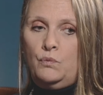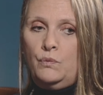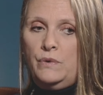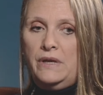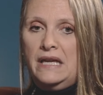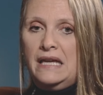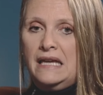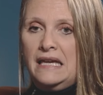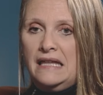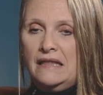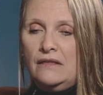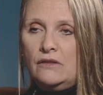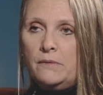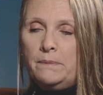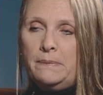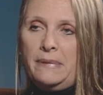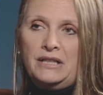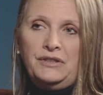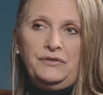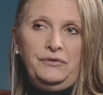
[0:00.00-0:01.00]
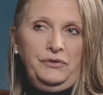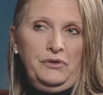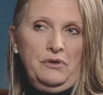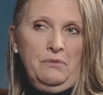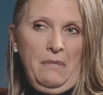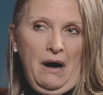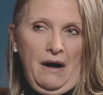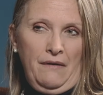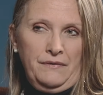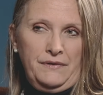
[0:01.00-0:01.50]
in the past few
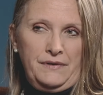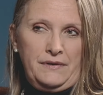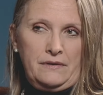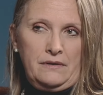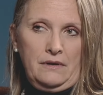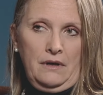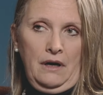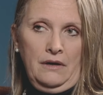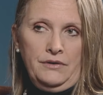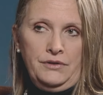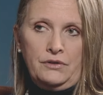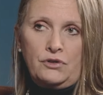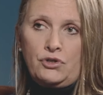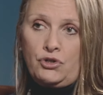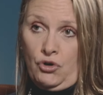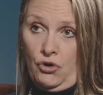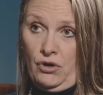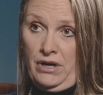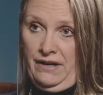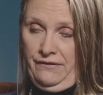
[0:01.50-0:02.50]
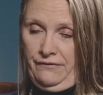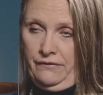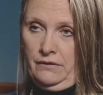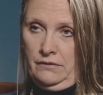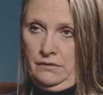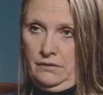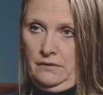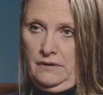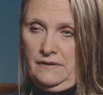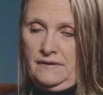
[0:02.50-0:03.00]
months, under CROLEF,
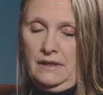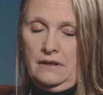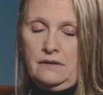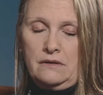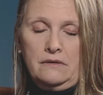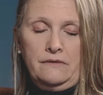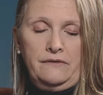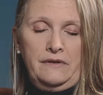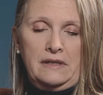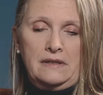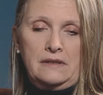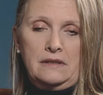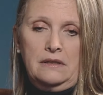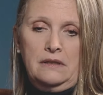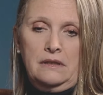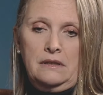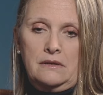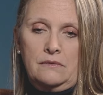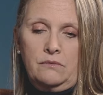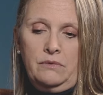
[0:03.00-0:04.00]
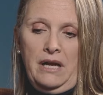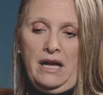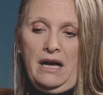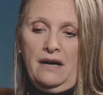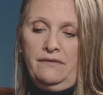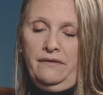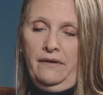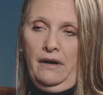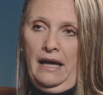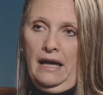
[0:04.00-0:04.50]
under the Center of Excellence, we
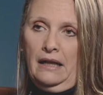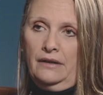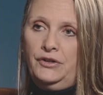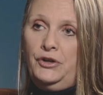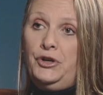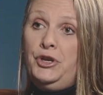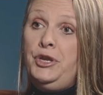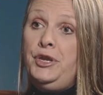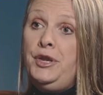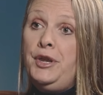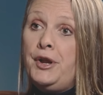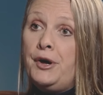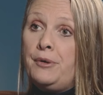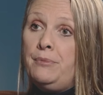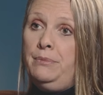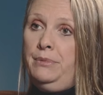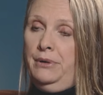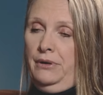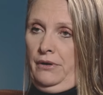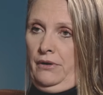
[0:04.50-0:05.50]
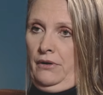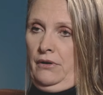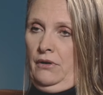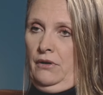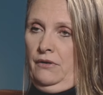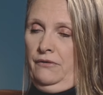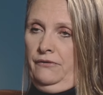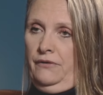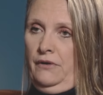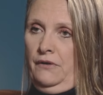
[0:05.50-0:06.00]
have held a number
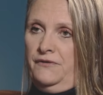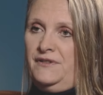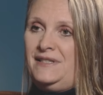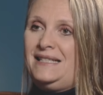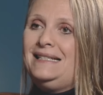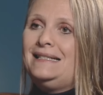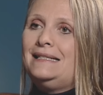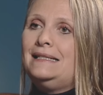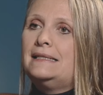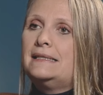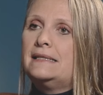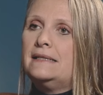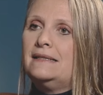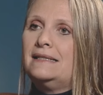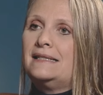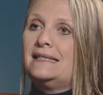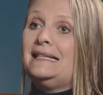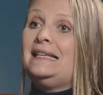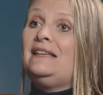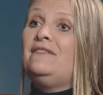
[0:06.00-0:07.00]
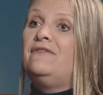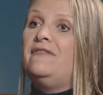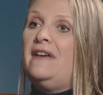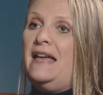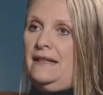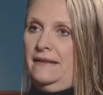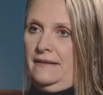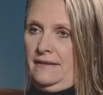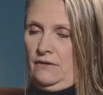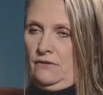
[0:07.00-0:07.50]
of citizens
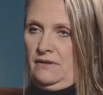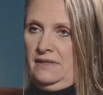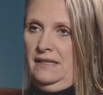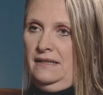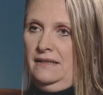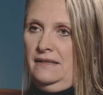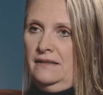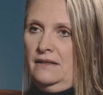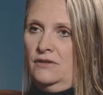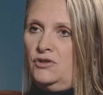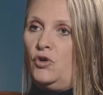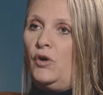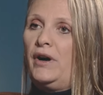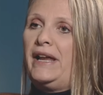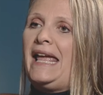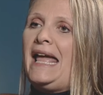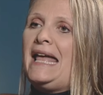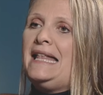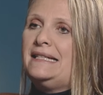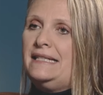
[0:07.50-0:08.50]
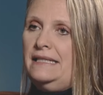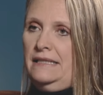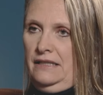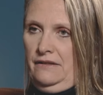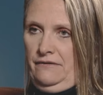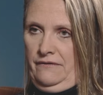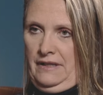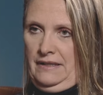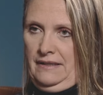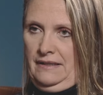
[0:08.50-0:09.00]
events or citizens-oriented
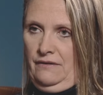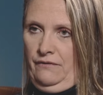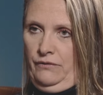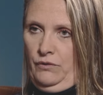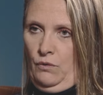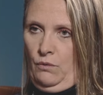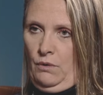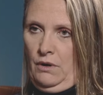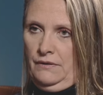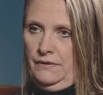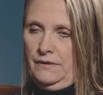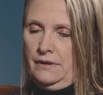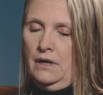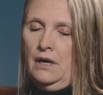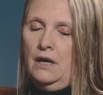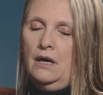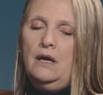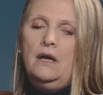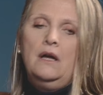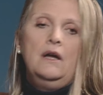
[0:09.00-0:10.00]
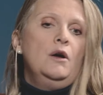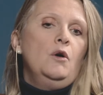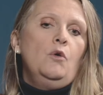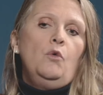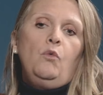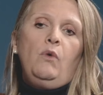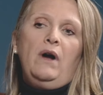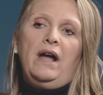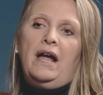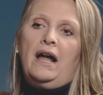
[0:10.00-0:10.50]
events, if you want,
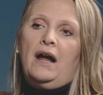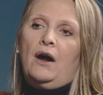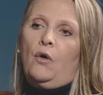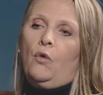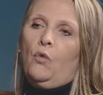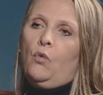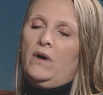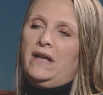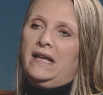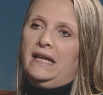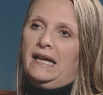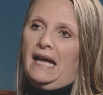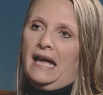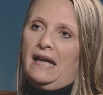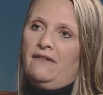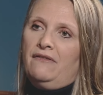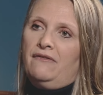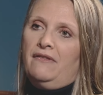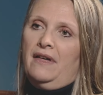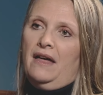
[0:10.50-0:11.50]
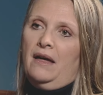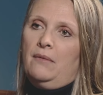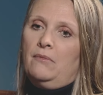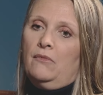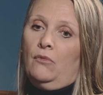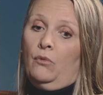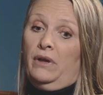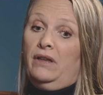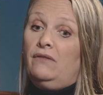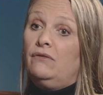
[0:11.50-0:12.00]
where we
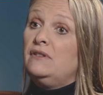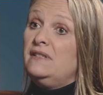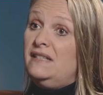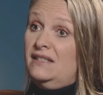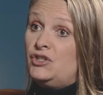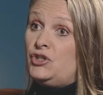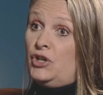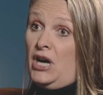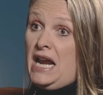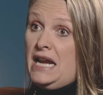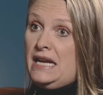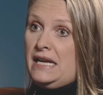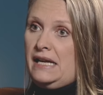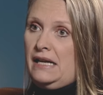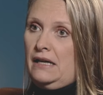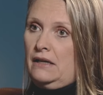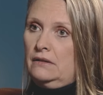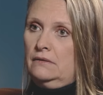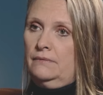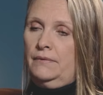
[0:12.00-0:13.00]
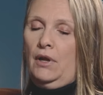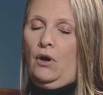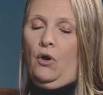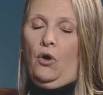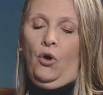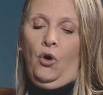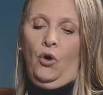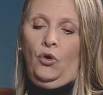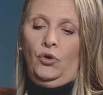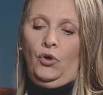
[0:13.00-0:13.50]
even did training
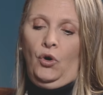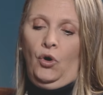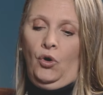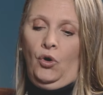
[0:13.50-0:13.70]
on